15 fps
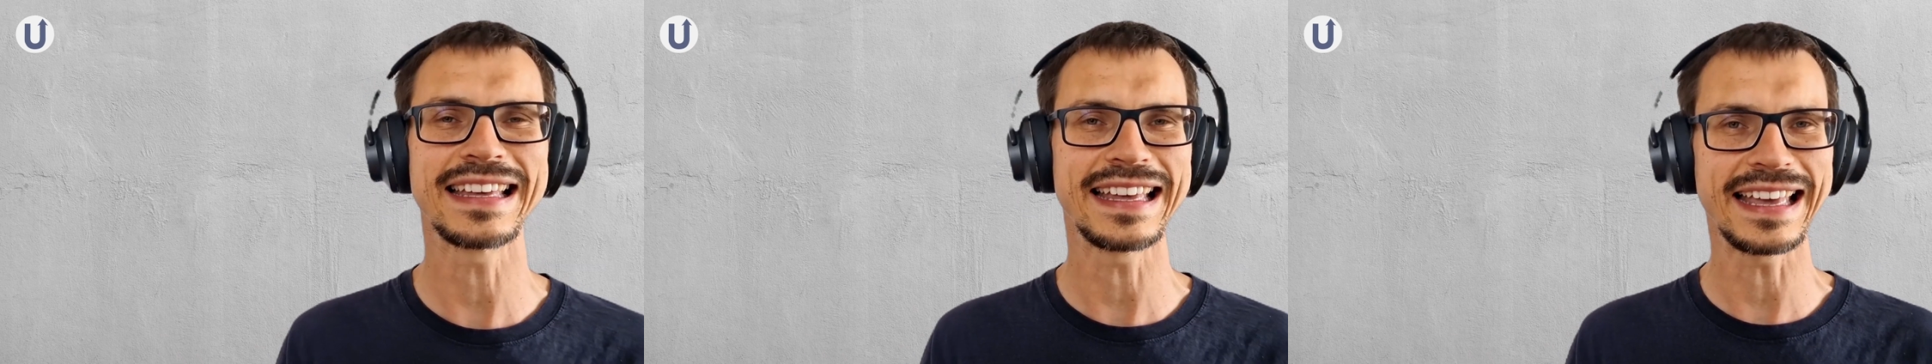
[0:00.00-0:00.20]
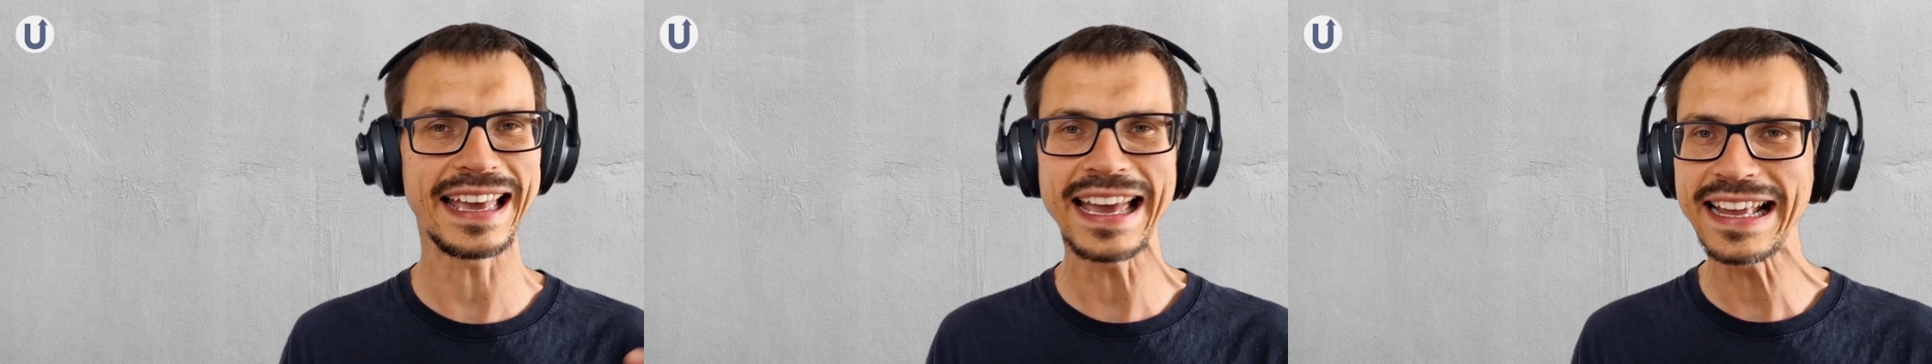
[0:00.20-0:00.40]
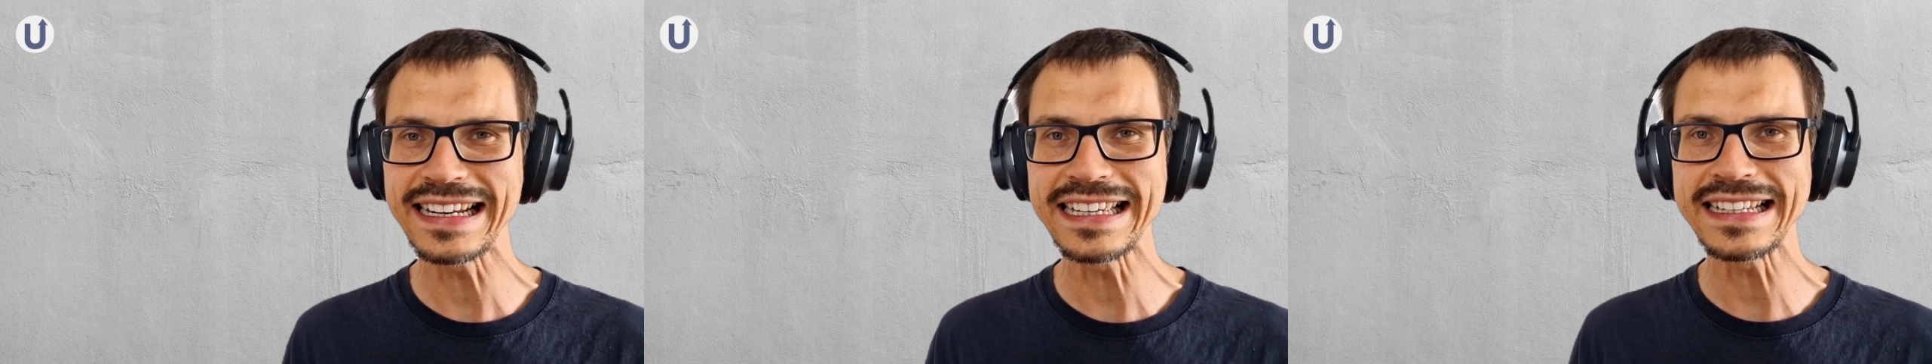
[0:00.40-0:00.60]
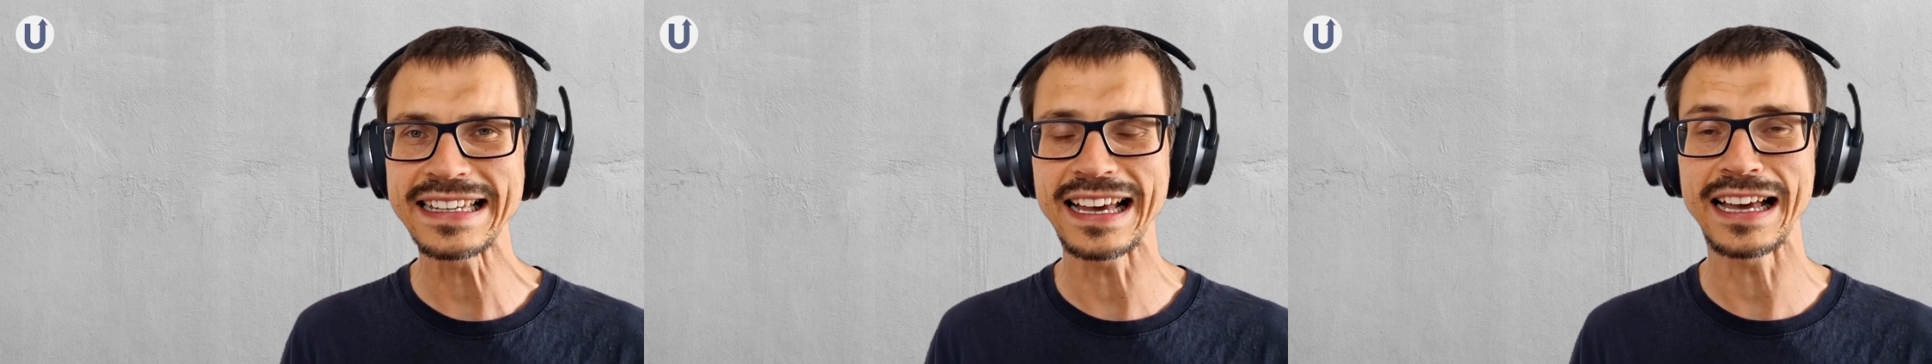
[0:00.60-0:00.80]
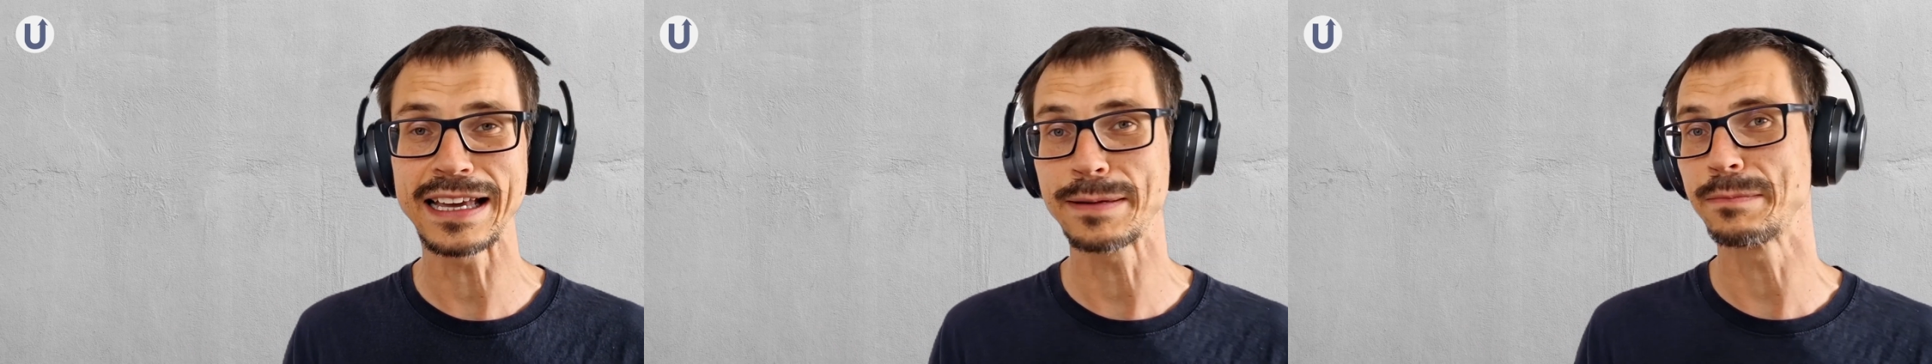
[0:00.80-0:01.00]

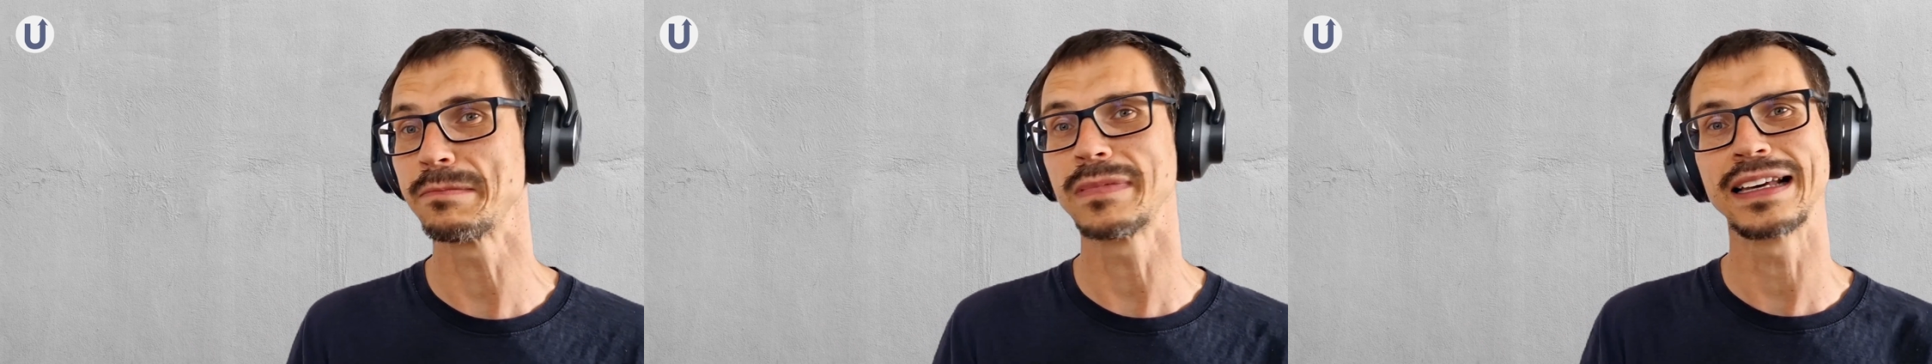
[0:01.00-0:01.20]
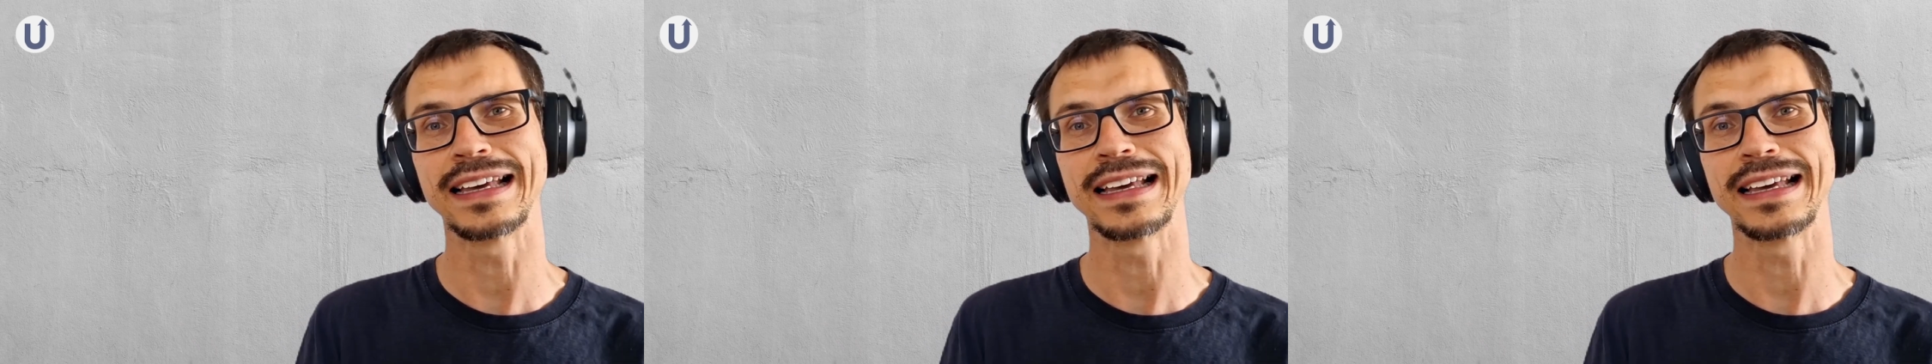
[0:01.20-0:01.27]
anytime,